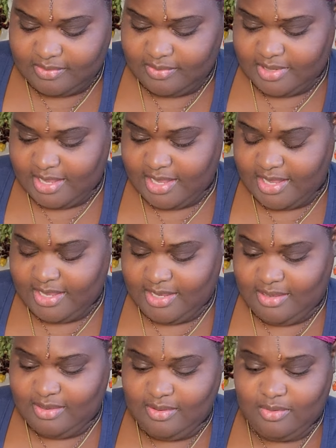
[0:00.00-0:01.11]

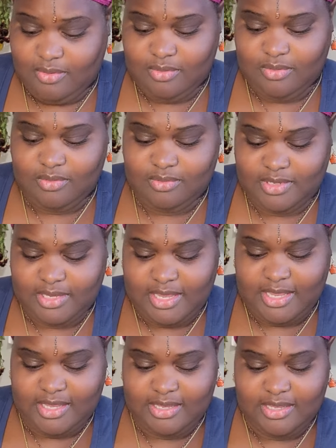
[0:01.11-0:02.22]
Okay,
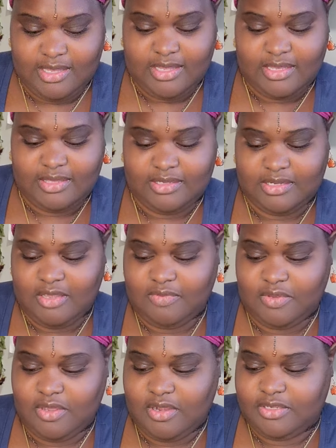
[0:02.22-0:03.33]
okay. The
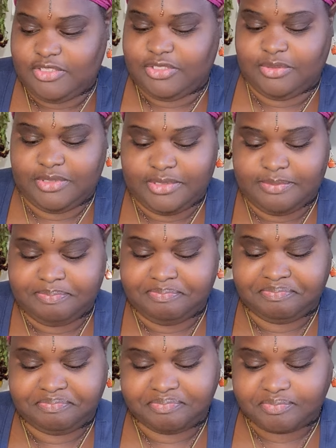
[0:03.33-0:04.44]
devil card showed up.
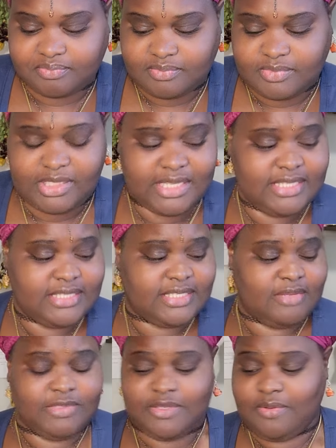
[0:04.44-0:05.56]
Let's see
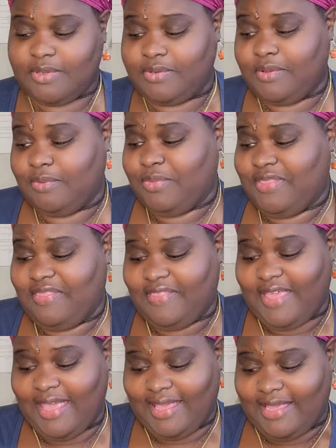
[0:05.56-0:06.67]
what's going on with
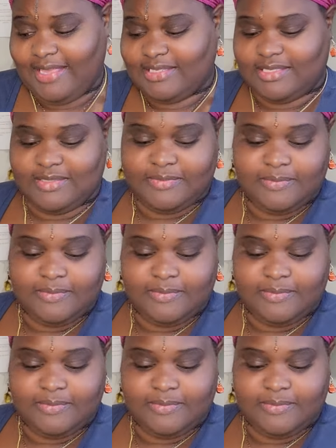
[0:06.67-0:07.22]
that.